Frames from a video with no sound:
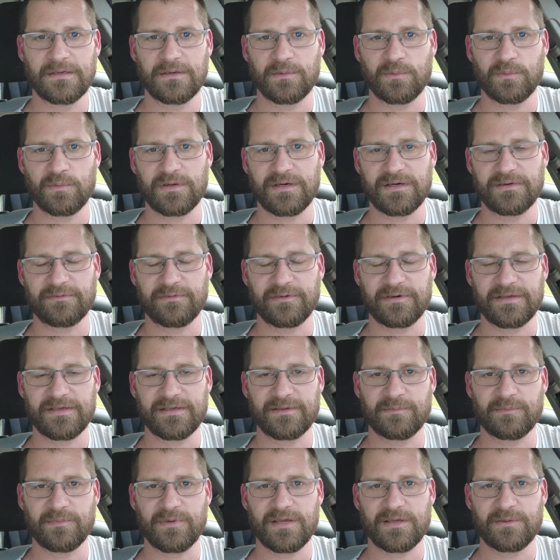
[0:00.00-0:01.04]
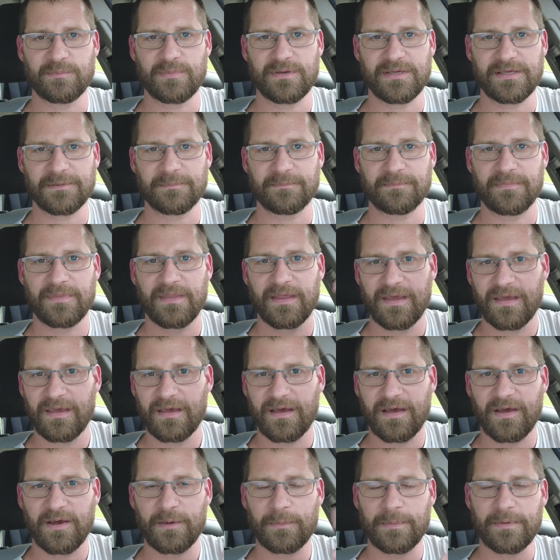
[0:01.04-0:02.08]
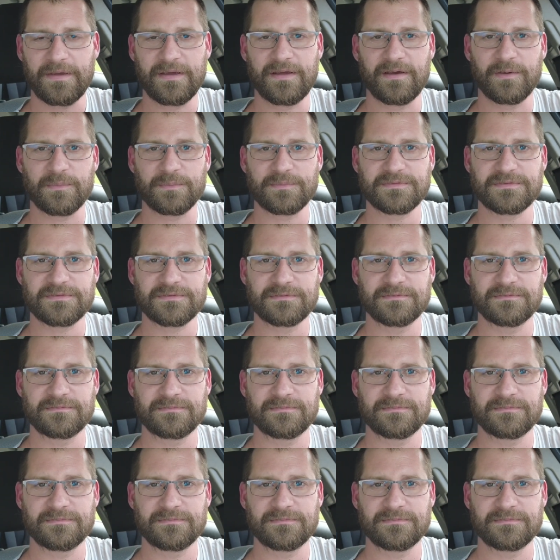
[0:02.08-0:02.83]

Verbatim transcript: whatever it may be. Hope it helps.